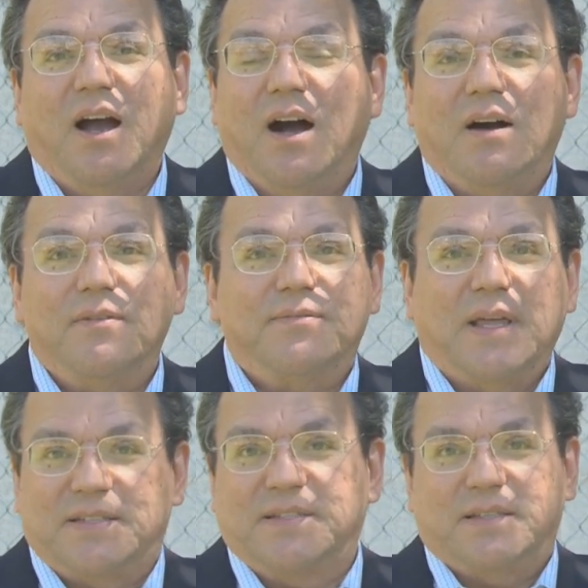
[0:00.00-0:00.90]
of
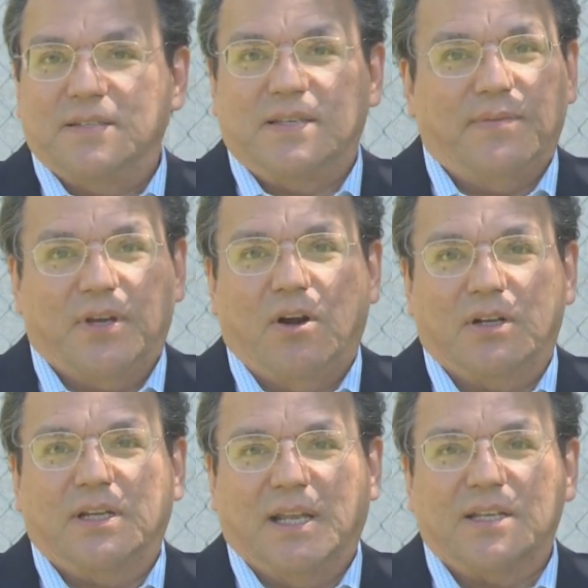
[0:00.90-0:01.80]
this civic
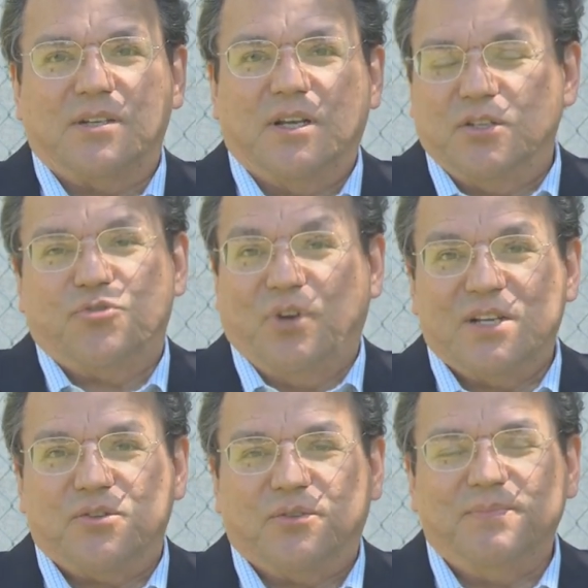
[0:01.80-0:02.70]
art collection and this
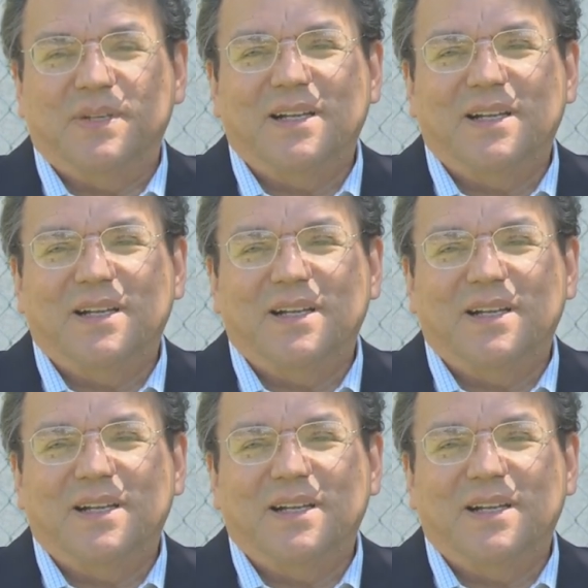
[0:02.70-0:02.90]
treasure.